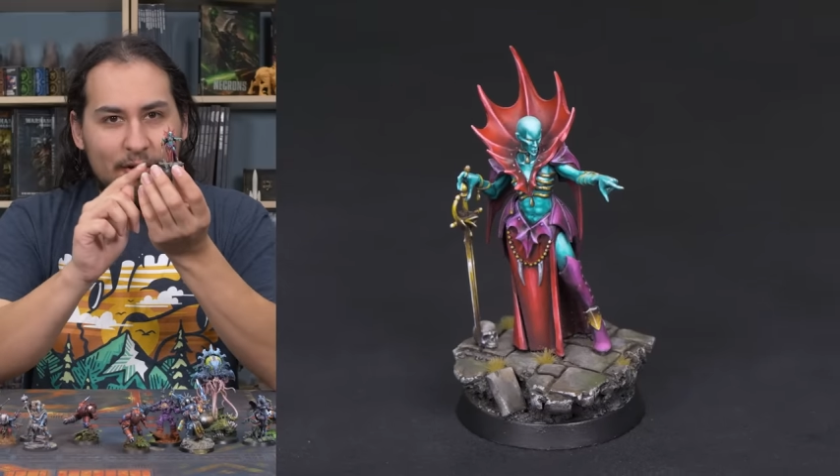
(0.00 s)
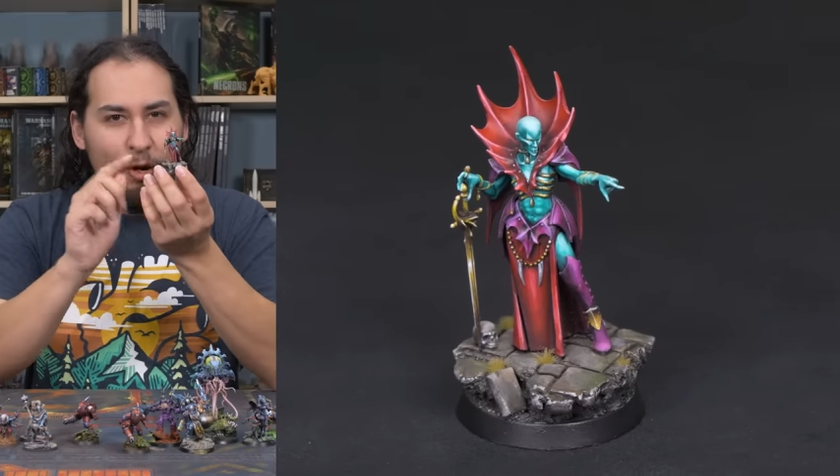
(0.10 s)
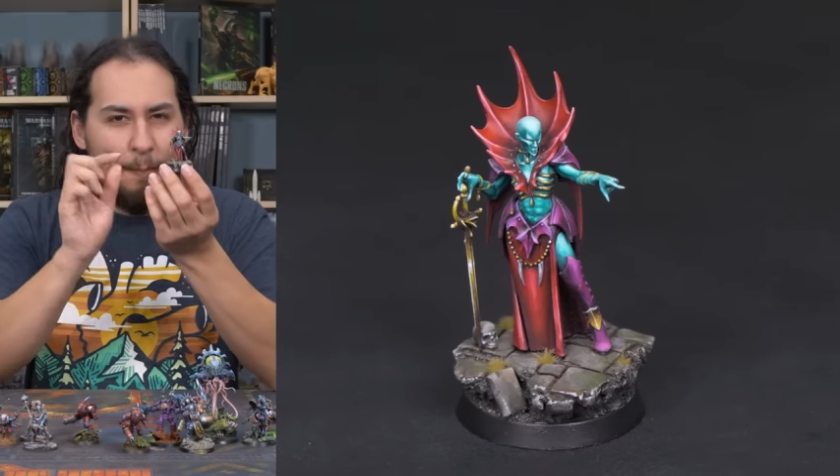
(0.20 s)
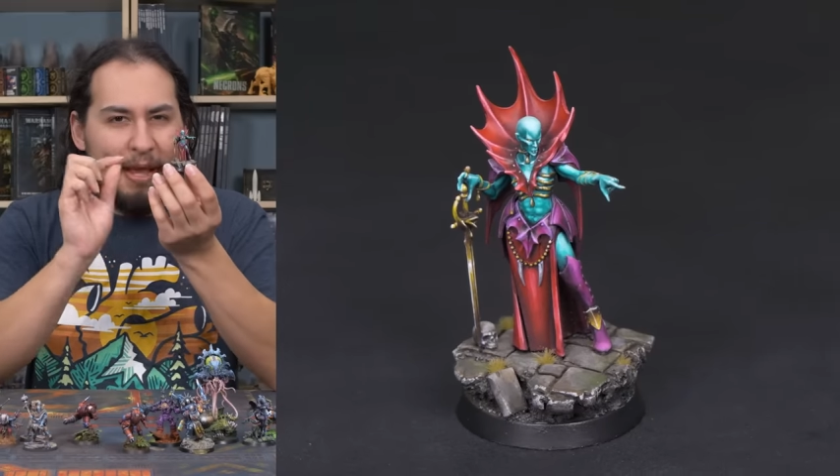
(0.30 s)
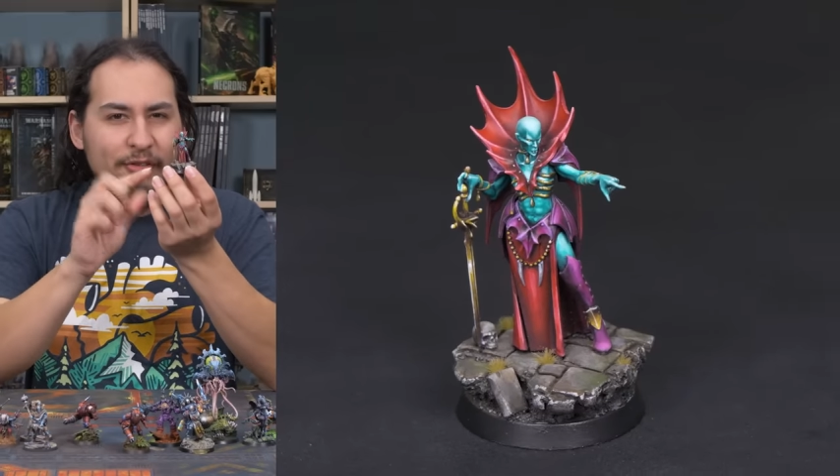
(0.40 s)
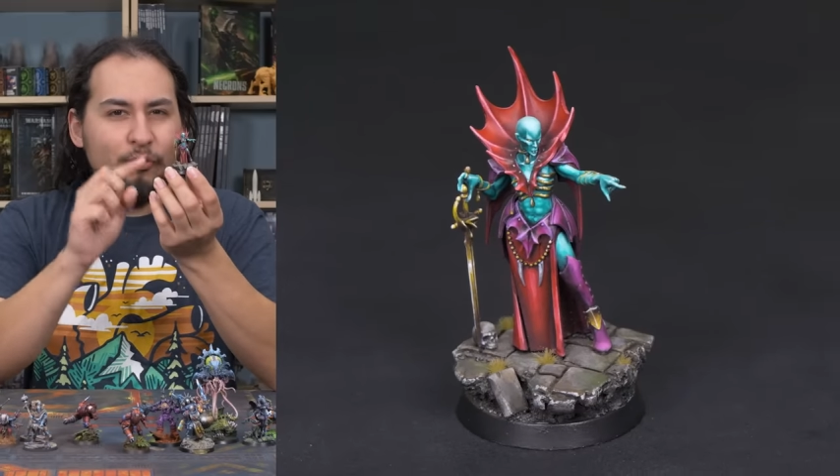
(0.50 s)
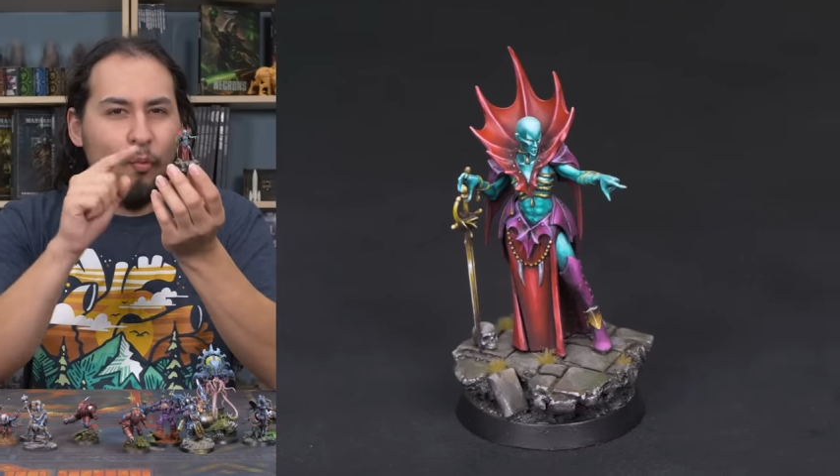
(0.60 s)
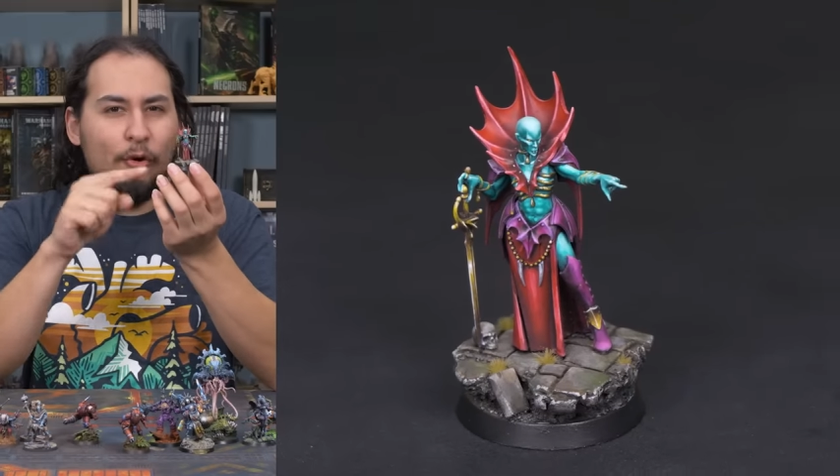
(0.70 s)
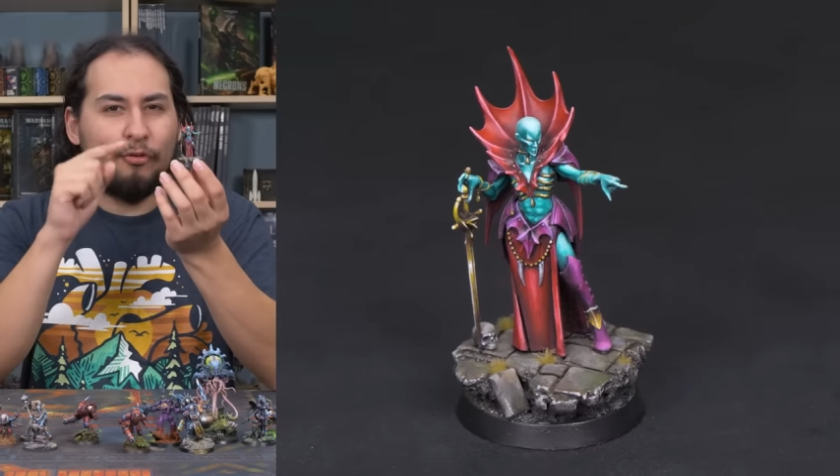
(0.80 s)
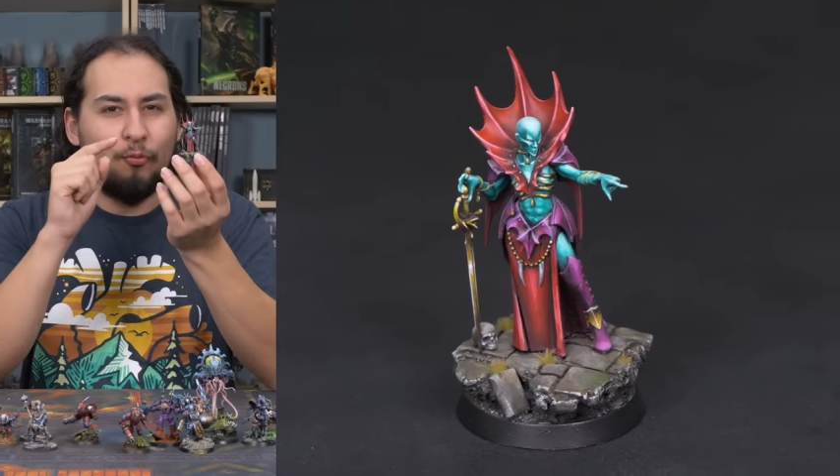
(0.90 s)
her base
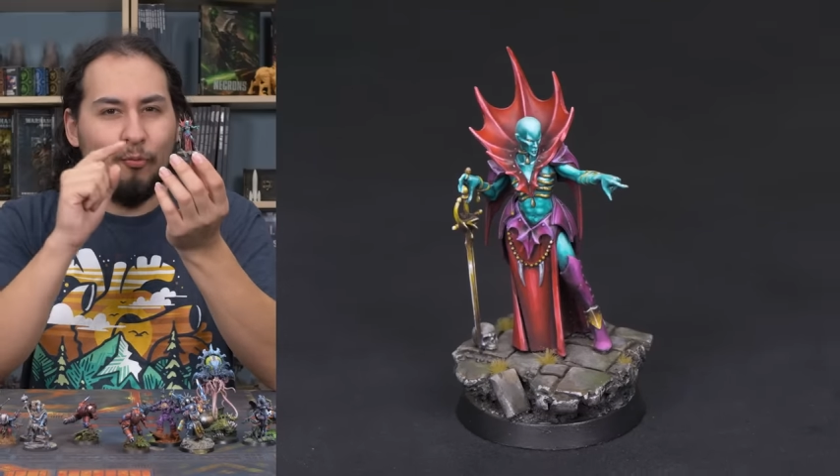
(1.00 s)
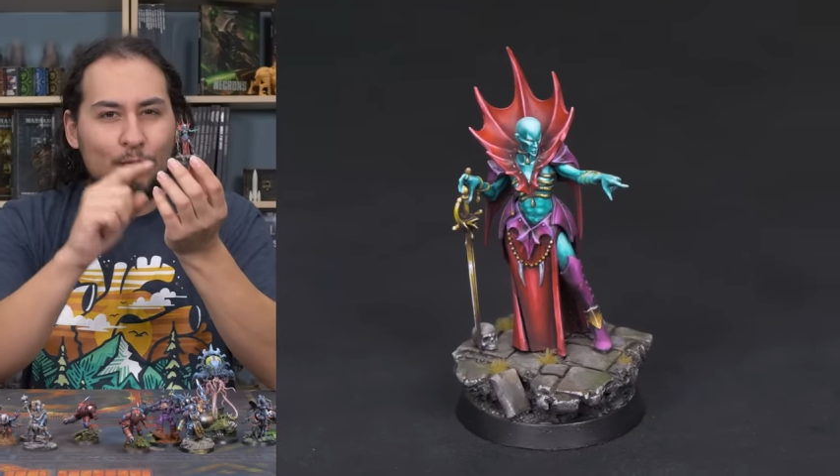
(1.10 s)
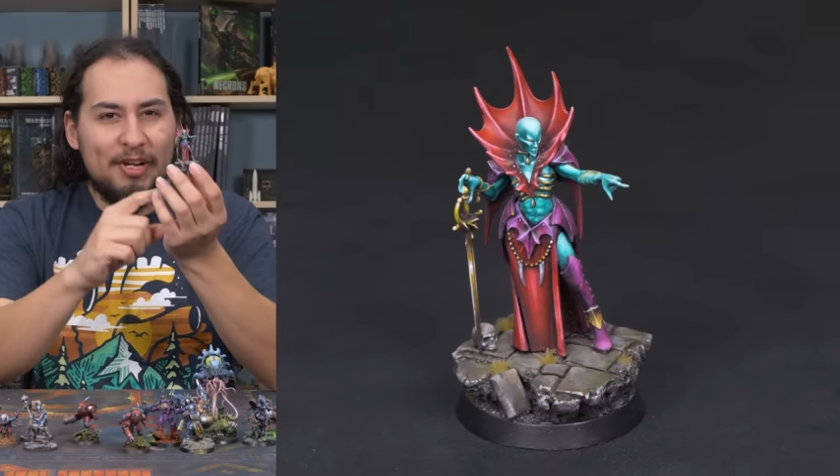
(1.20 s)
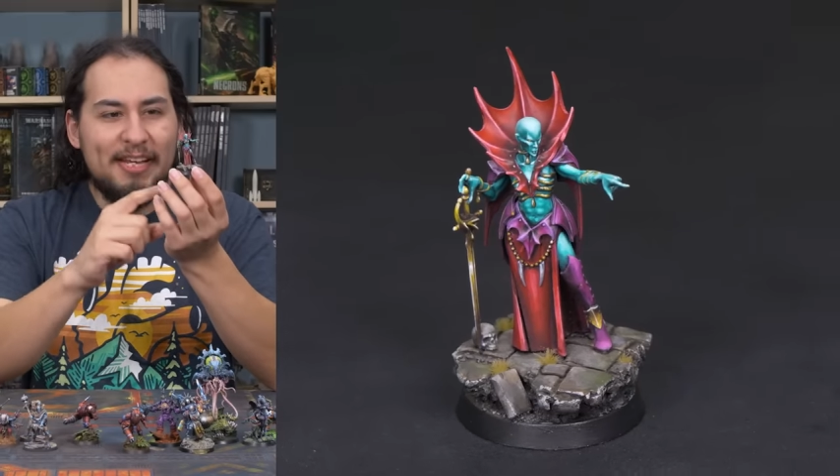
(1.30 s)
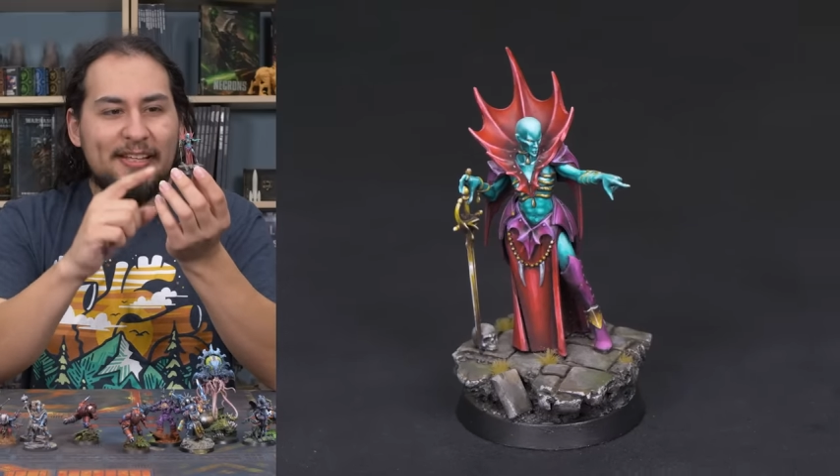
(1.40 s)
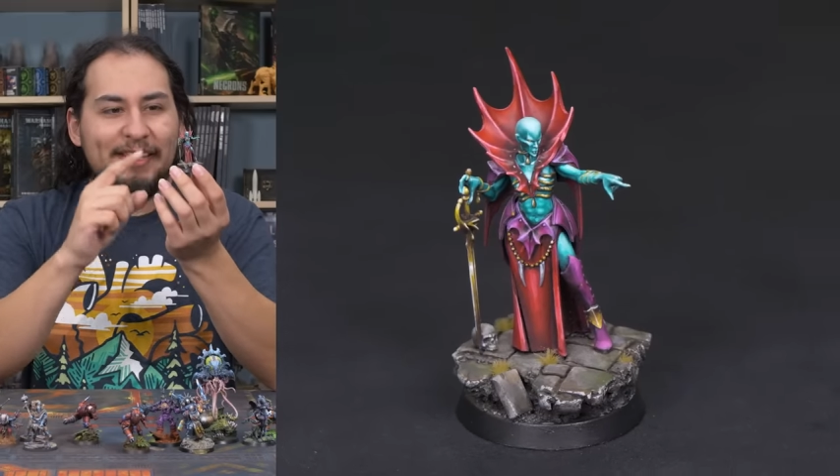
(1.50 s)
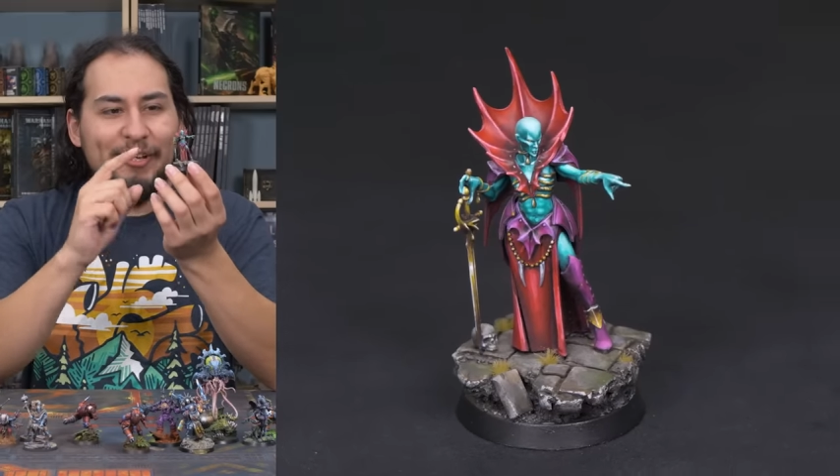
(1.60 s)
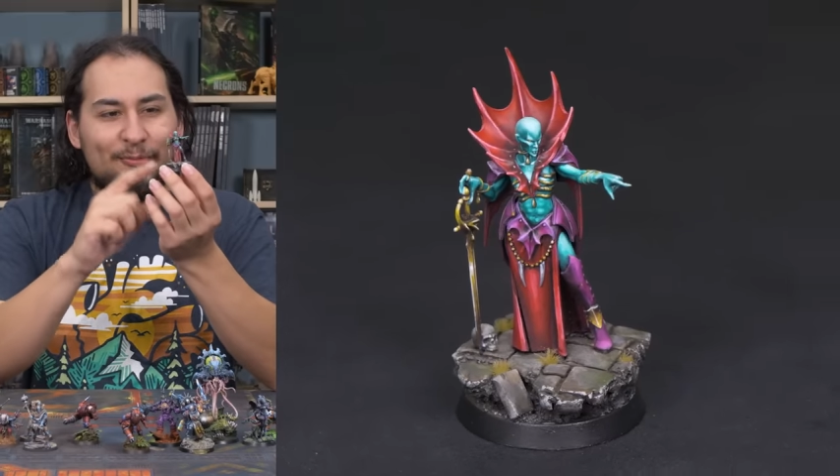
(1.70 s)
works really,